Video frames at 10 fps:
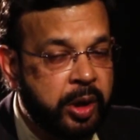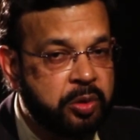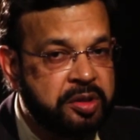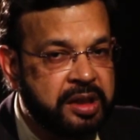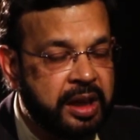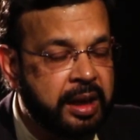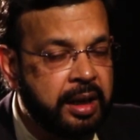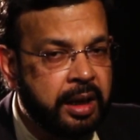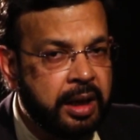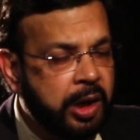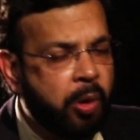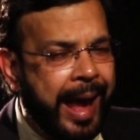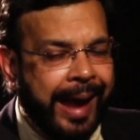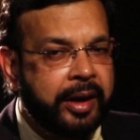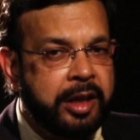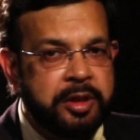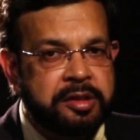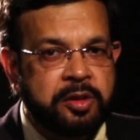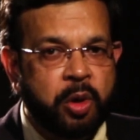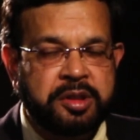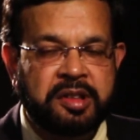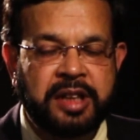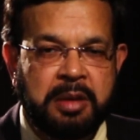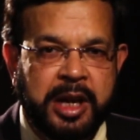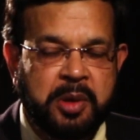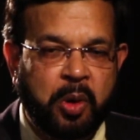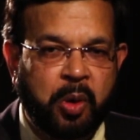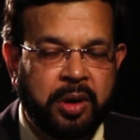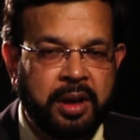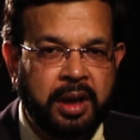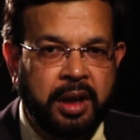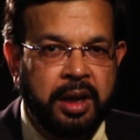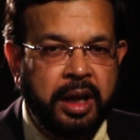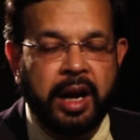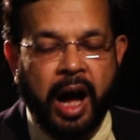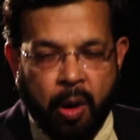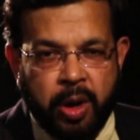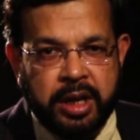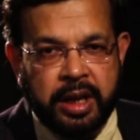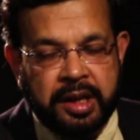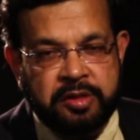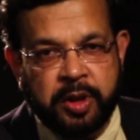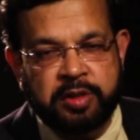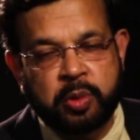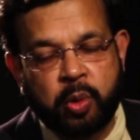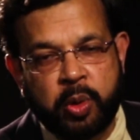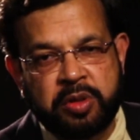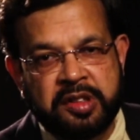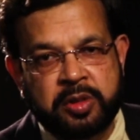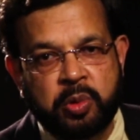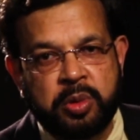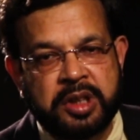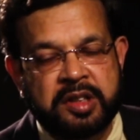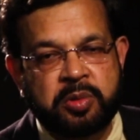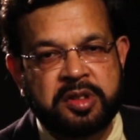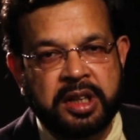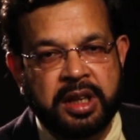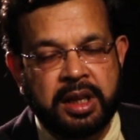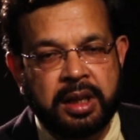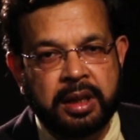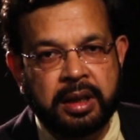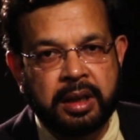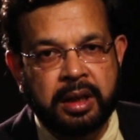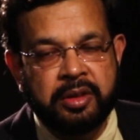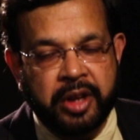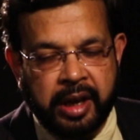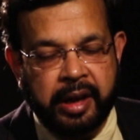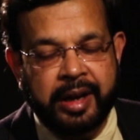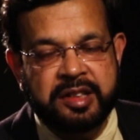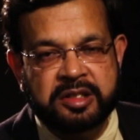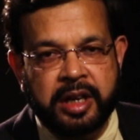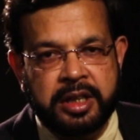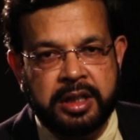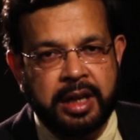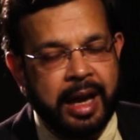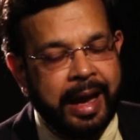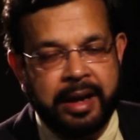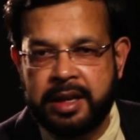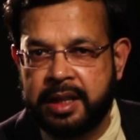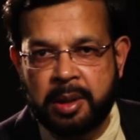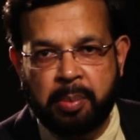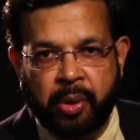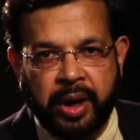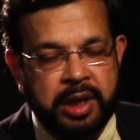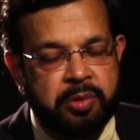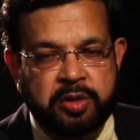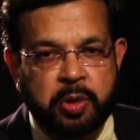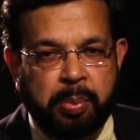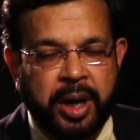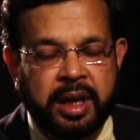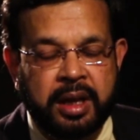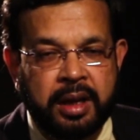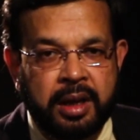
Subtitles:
going to say. Now, academics is not the same anymore. In our days, we used to go to the school just to stay there and study, and in the break, we used to play.